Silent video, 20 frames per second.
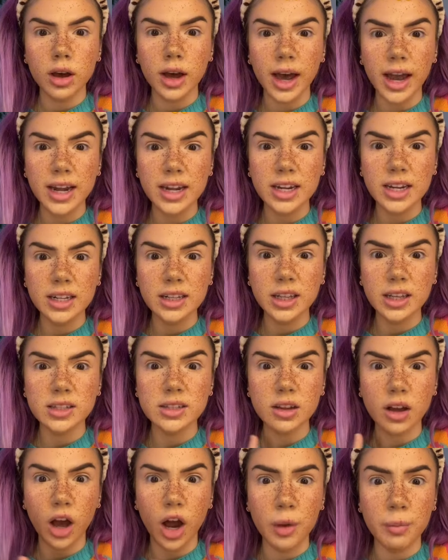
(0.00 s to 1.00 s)
I need
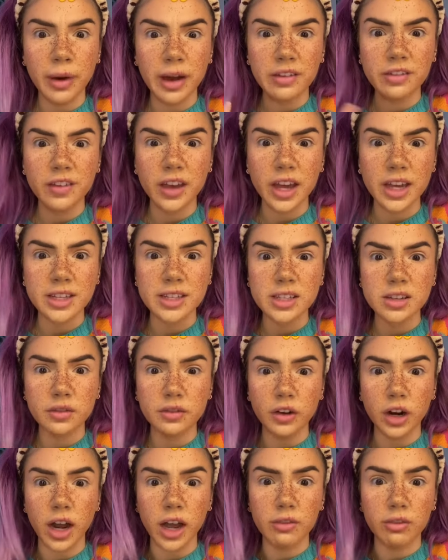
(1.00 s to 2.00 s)
this on my face
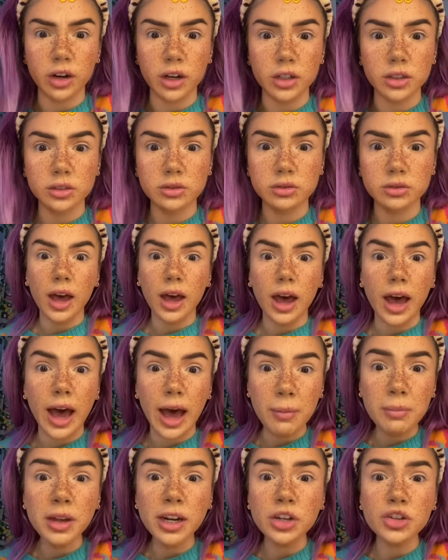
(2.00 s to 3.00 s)
forever.
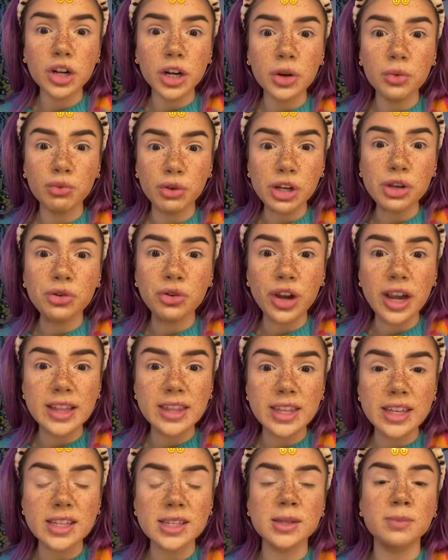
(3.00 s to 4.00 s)
I'm gonna try to recreate
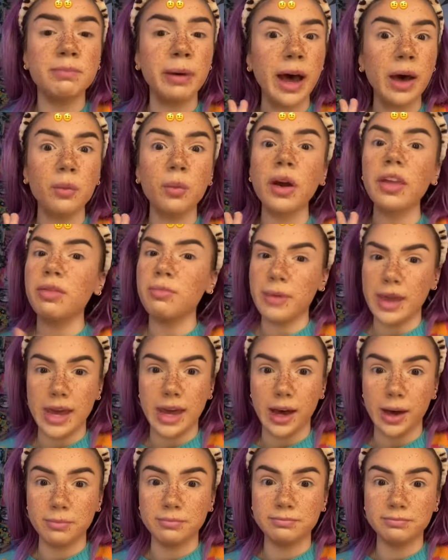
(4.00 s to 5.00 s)
this, but with
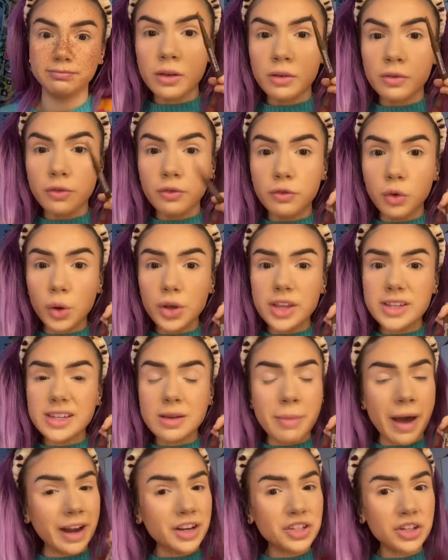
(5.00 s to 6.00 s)
makeup. For this,
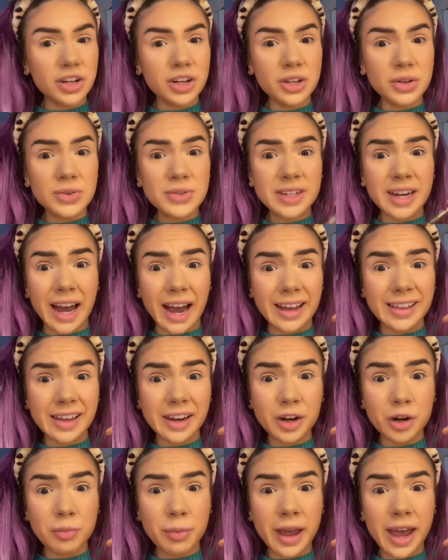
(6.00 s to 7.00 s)
I'm actually gonna use an
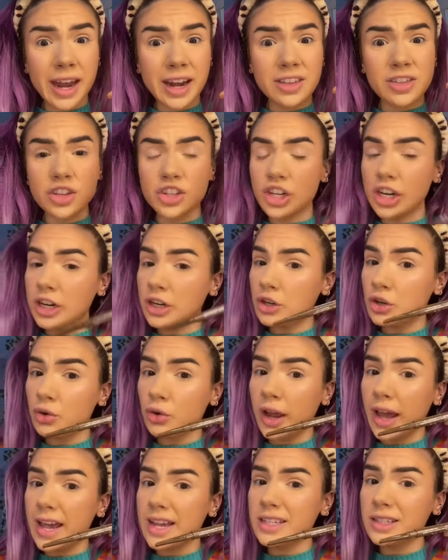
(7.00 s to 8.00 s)
eyeliner pen in the shade Nude
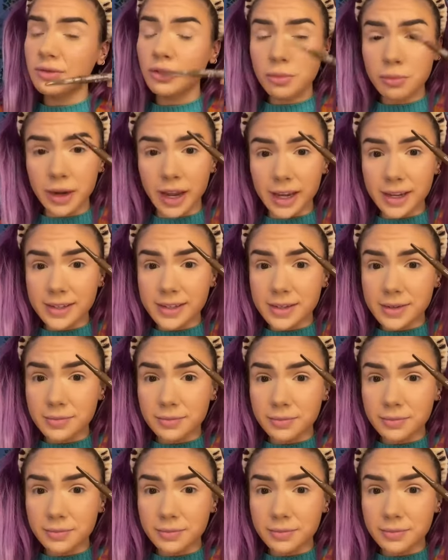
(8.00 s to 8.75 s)
Haze from NYX.